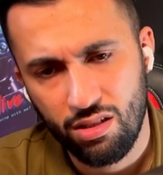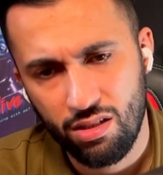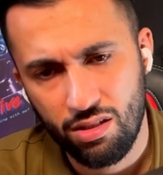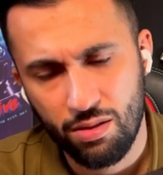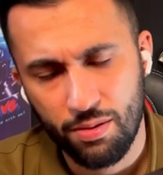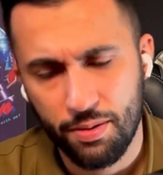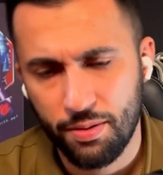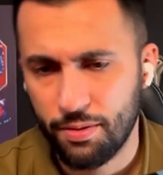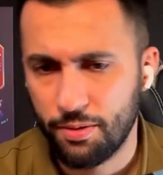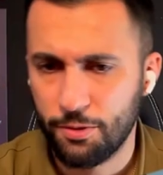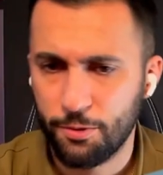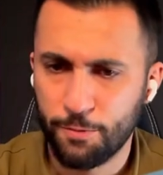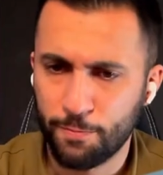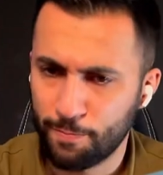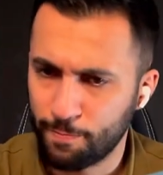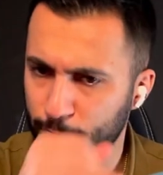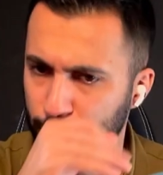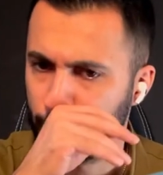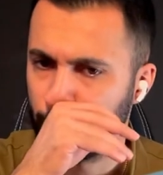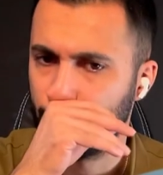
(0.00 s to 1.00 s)
Now hold
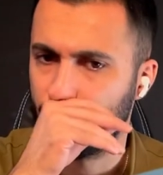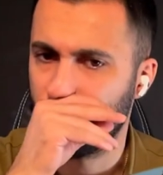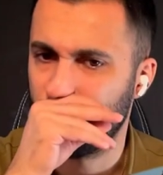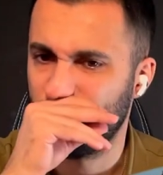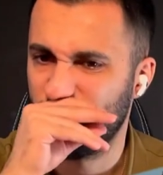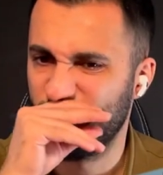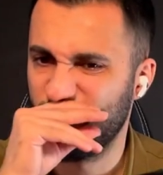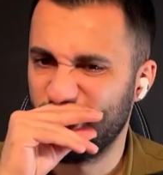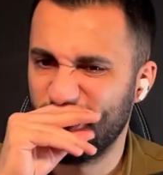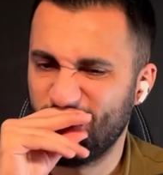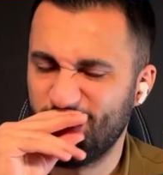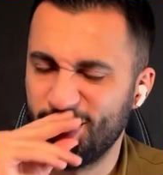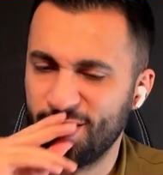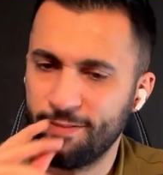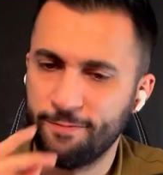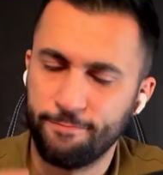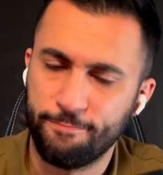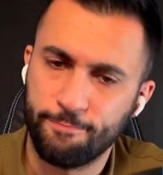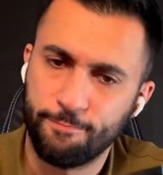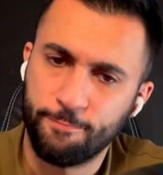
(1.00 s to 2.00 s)
on. Oh,
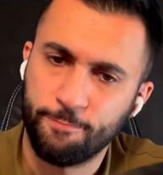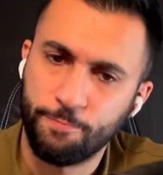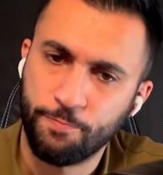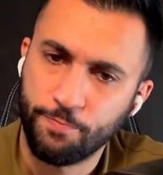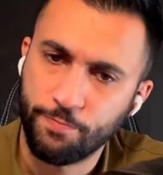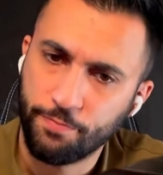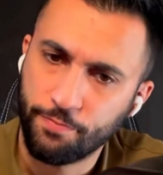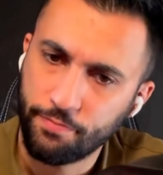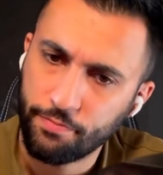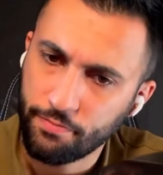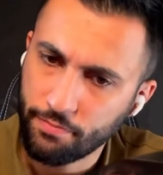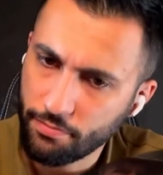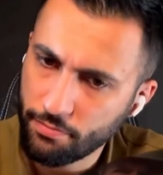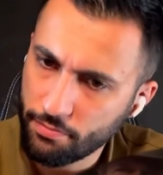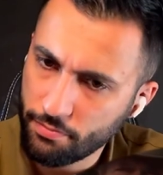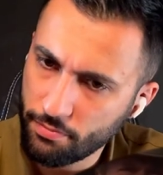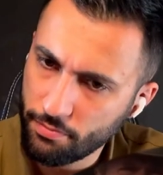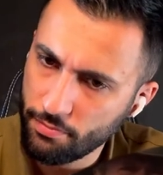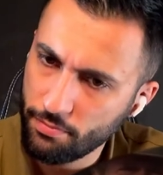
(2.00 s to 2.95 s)
you hear that, Ned?